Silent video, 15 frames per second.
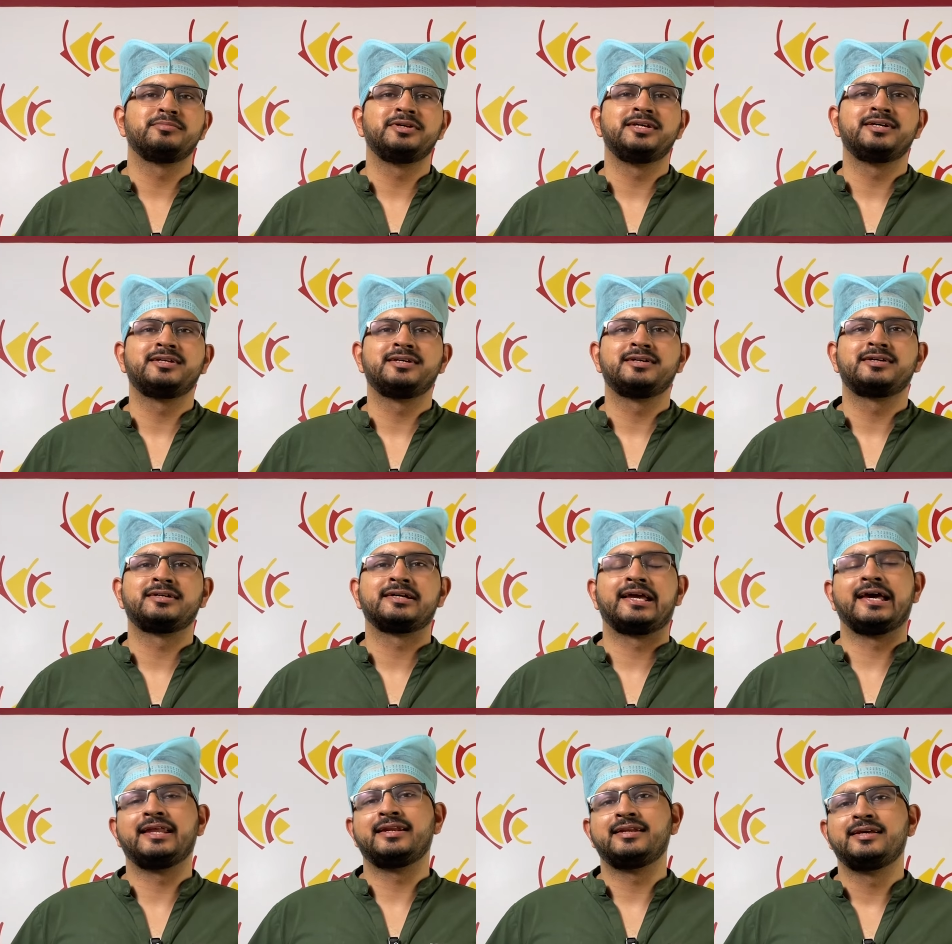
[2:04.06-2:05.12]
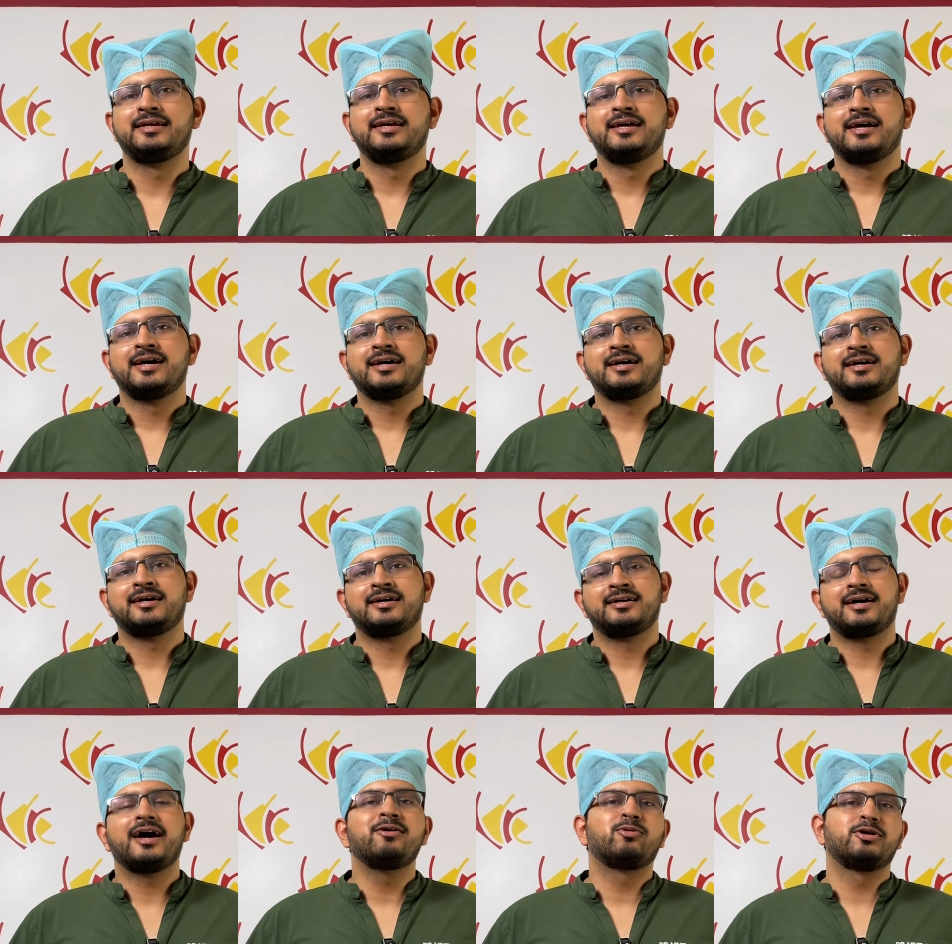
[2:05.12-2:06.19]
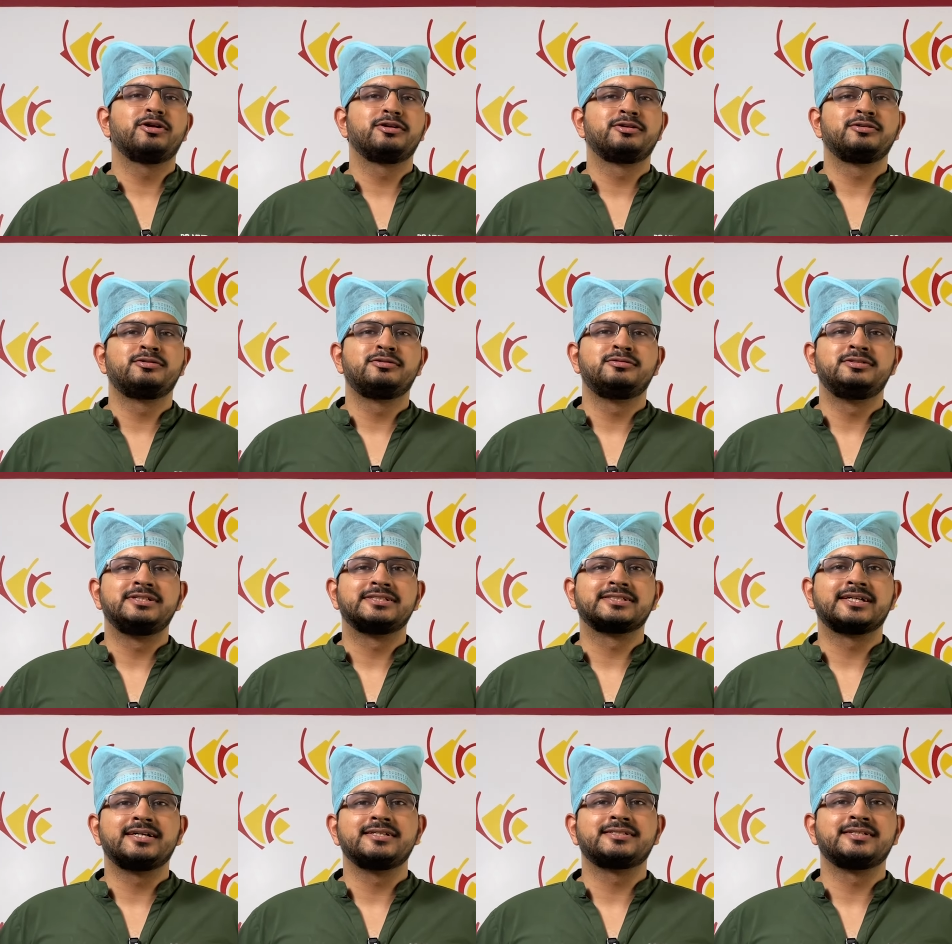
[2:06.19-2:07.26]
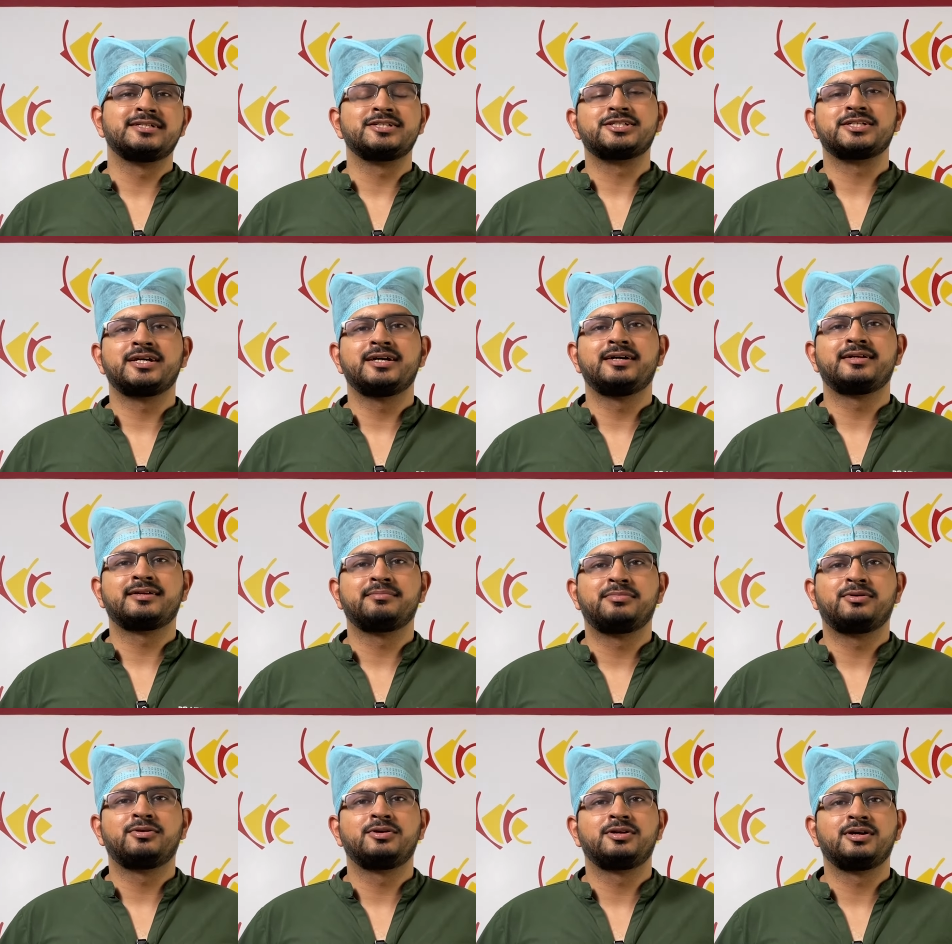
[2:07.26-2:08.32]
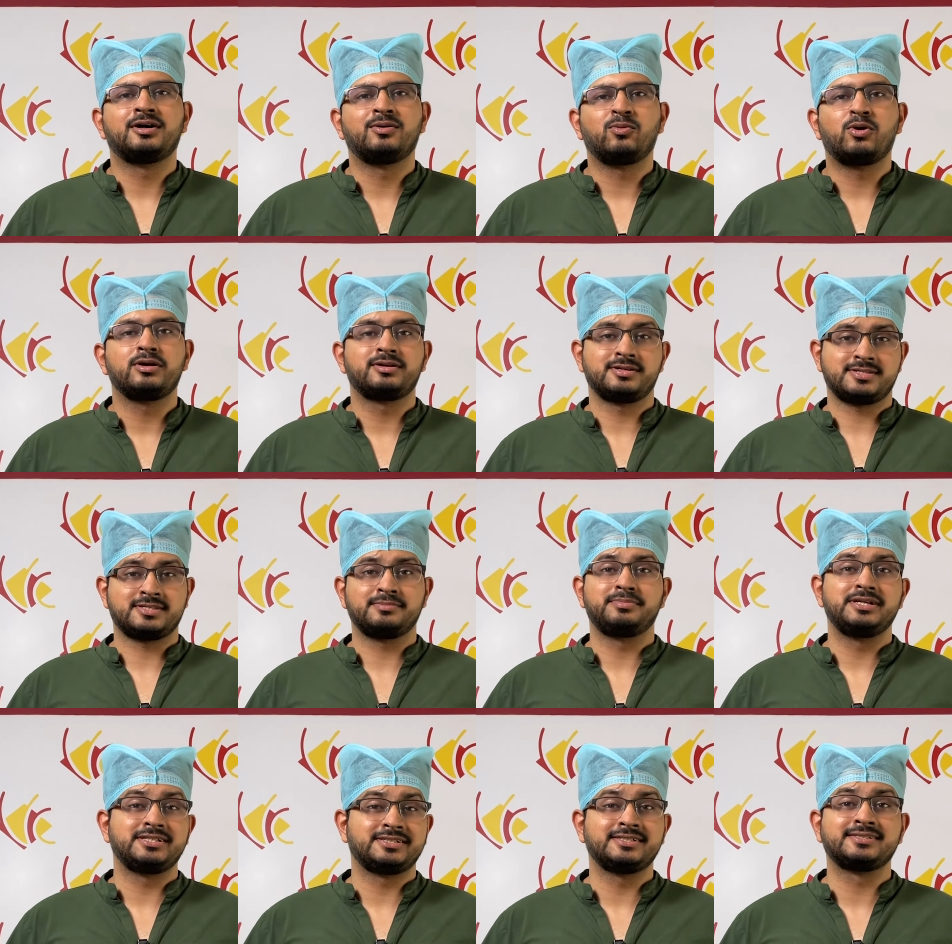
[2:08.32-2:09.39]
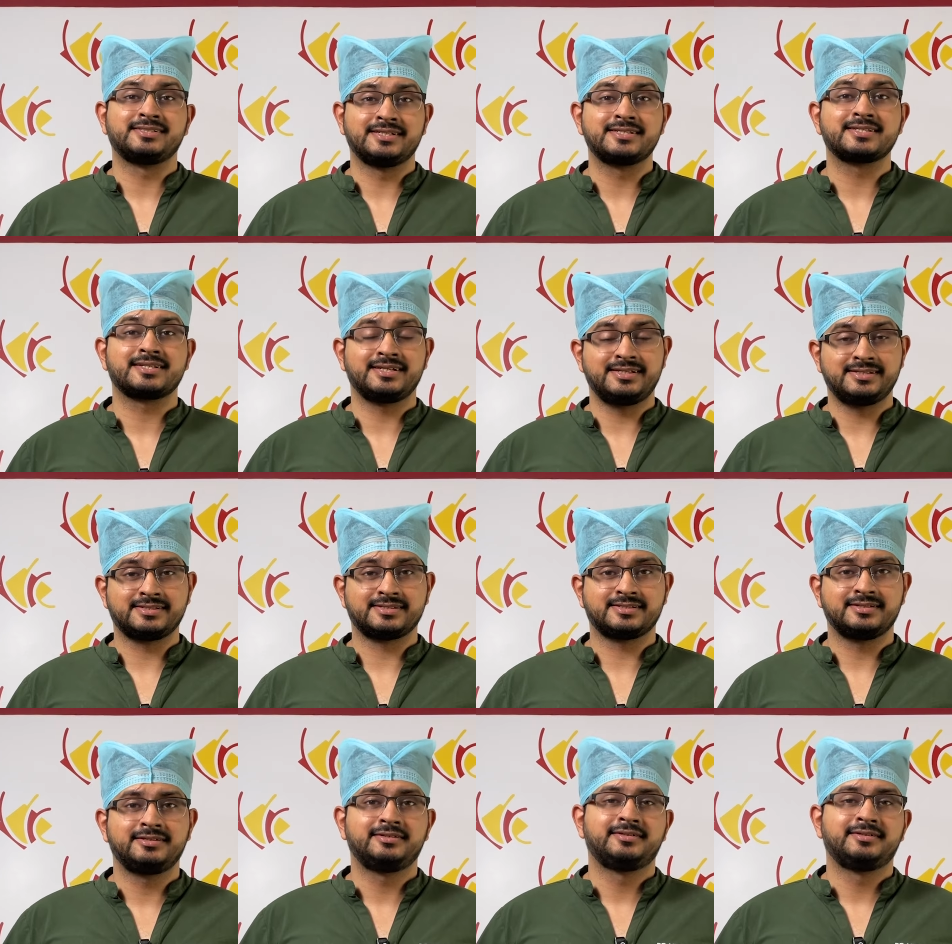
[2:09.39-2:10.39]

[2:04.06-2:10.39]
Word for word: Mihir here again. I wanted to discuss and share about what a sebaceous cyst is.